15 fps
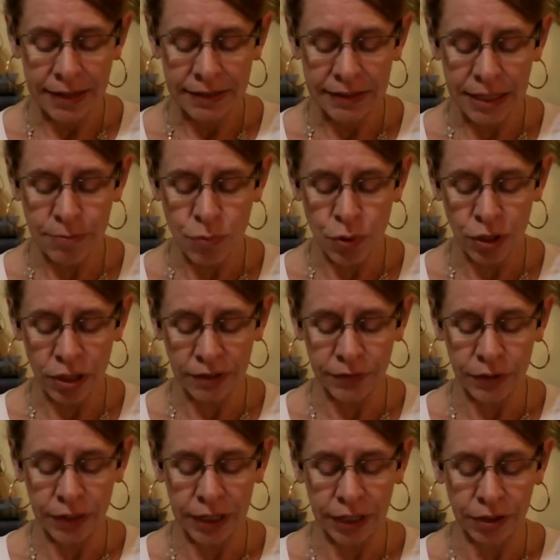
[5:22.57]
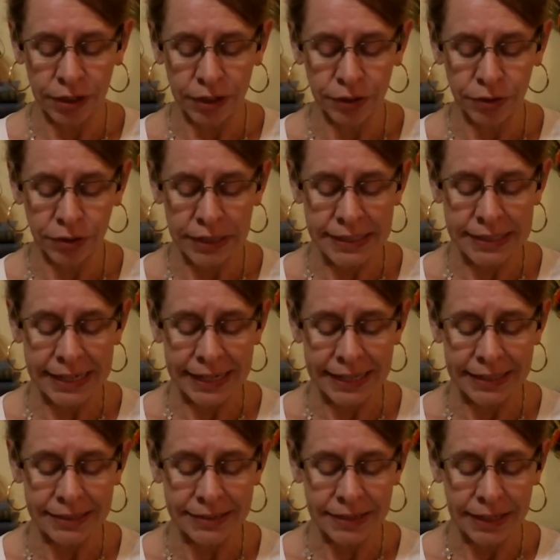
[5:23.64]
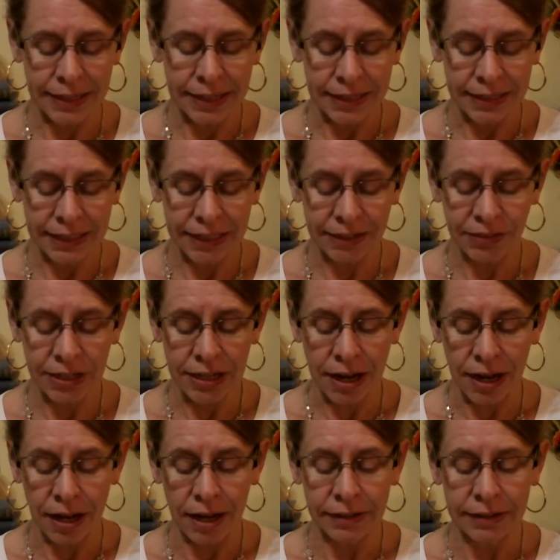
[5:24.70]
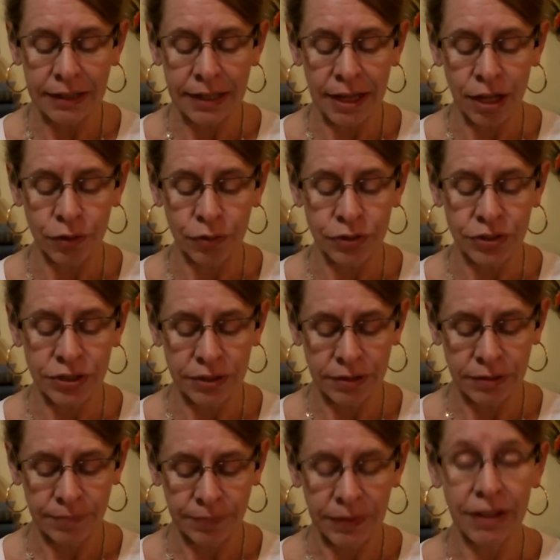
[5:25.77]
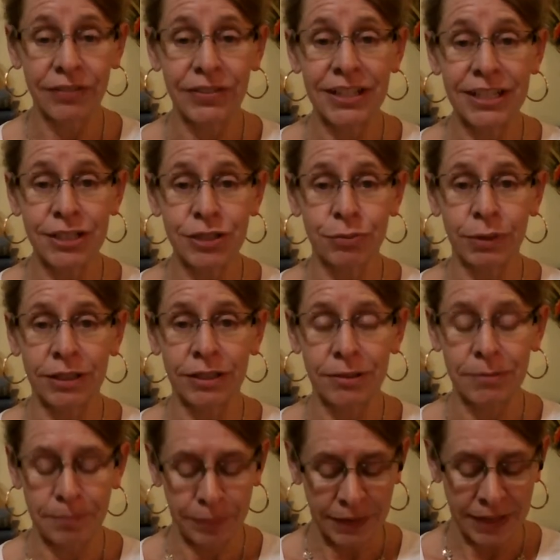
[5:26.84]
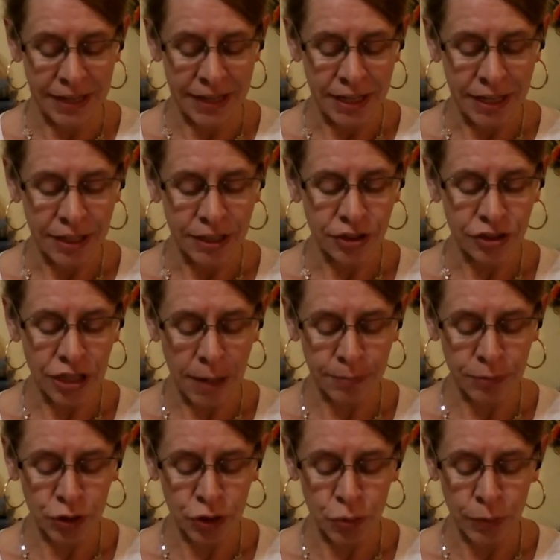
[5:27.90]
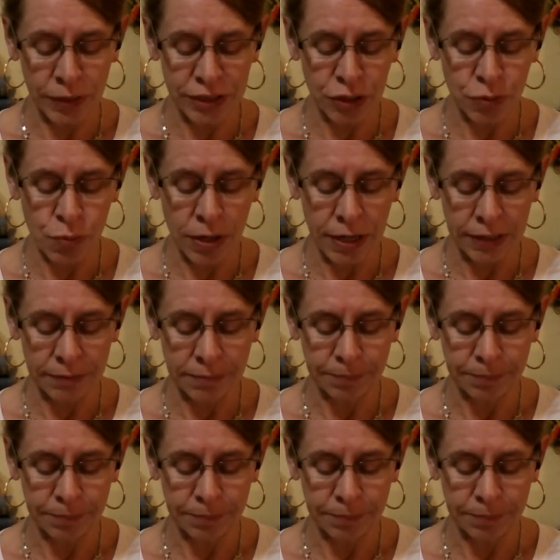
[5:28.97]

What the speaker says: they mourned for Aaron 30 days, even all the house of Israel. Chapter 21.